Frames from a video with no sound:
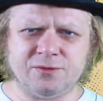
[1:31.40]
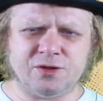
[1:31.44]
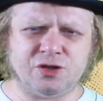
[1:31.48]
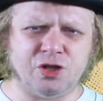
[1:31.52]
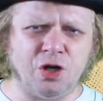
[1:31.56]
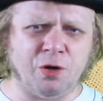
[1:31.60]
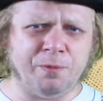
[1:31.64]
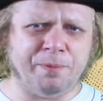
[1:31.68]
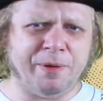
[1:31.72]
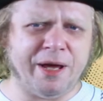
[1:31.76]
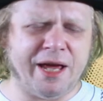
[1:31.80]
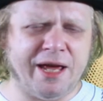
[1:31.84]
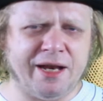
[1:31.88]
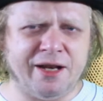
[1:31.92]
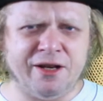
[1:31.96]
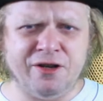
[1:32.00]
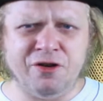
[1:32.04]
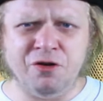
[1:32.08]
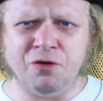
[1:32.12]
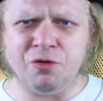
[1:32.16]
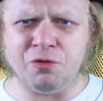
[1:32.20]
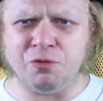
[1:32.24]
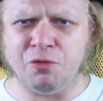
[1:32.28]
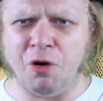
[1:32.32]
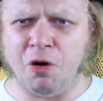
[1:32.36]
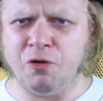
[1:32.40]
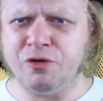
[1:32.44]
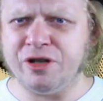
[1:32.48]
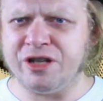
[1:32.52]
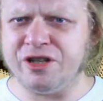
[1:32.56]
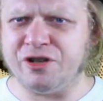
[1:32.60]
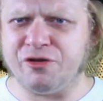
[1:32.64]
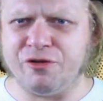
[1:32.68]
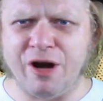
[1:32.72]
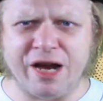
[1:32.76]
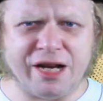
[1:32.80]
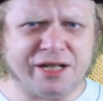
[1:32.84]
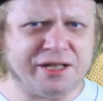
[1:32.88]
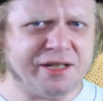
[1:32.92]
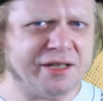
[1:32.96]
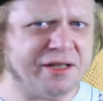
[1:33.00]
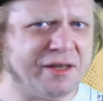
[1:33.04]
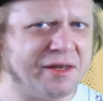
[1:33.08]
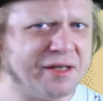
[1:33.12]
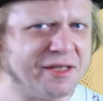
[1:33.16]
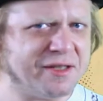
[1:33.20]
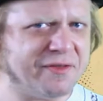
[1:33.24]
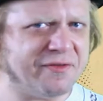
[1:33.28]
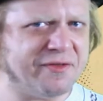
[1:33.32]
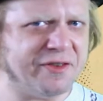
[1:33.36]
Joe Baden, who wrote and
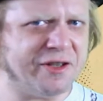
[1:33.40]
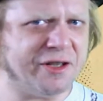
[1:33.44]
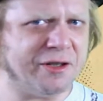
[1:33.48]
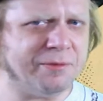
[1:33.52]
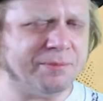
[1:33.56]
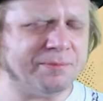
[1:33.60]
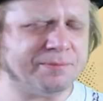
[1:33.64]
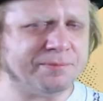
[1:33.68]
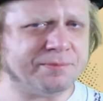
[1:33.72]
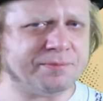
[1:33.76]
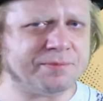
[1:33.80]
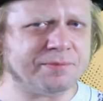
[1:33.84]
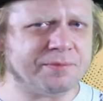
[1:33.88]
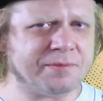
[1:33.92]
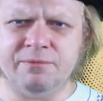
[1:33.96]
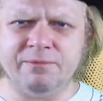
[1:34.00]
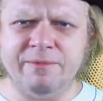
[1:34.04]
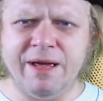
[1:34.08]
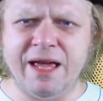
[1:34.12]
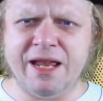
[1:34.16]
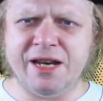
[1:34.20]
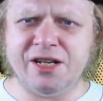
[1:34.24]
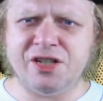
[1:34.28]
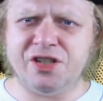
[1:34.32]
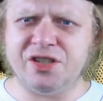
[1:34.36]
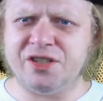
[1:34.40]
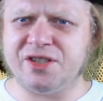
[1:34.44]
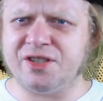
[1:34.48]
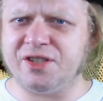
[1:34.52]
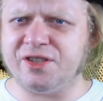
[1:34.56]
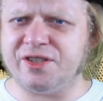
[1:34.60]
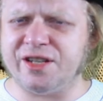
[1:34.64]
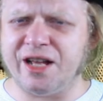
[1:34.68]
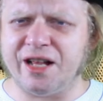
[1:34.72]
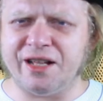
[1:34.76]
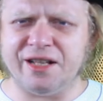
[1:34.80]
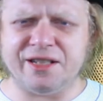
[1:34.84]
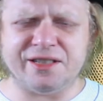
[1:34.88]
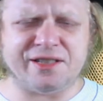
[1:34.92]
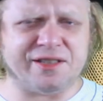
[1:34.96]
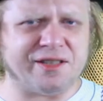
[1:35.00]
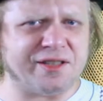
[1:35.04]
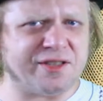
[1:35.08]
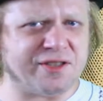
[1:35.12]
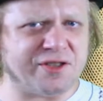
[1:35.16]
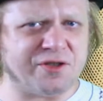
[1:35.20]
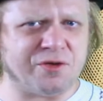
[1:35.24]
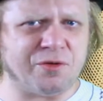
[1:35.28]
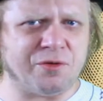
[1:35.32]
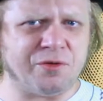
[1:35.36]
directed this film, manages to tell us
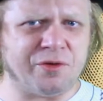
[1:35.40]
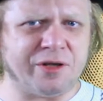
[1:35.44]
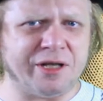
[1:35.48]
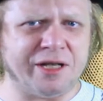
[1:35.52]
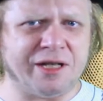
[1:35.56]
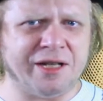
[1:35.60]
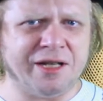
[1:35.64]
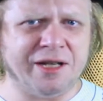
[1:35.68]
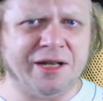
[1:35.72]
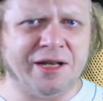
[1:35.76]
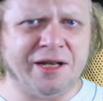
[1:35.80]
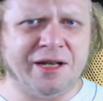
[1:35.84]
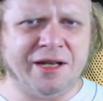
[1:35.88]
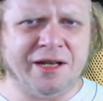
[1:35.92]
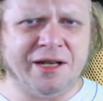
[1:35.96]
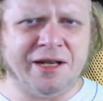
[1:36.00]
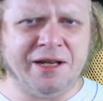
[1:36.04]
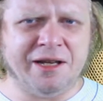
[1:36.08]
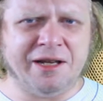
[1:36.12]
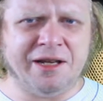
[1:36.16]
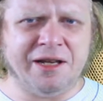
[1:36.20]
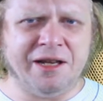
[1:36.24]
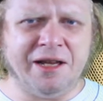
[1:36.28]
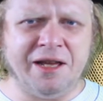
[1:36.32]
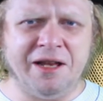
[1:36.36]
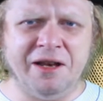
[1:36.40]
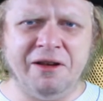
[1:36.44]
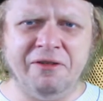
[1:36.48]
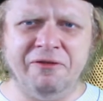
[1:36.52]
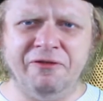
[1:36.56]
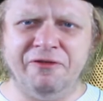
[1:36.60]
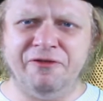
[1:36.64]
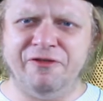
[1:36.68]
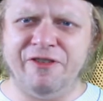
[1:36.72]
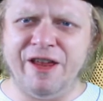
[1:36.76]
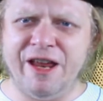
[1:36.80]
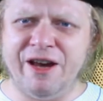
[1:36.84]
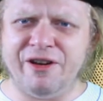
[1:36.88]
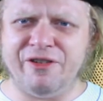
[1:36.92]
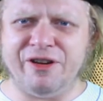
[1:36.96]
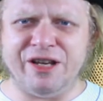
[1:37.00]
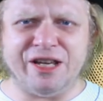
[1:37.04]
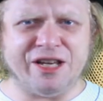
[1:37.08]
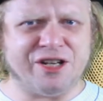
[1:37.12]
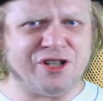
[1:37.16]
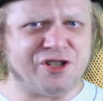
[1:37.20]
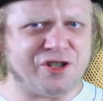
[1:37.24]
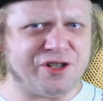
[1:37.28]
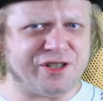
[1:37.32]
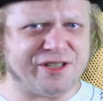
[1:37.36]
the story in a
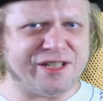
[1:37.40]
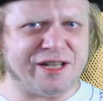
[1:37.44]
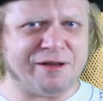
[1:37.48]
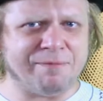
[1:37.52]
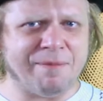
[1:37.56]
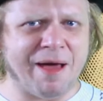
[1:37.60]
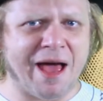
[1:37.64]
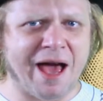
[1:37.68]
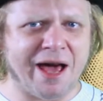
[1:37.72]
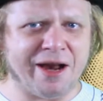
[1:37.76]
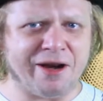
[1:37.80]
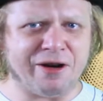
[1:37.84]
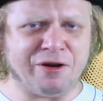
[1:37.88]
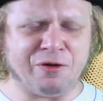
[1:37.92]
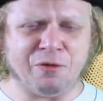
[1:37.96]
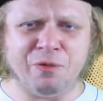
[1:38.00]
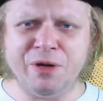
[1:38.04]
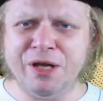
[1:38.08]
very interesting manner.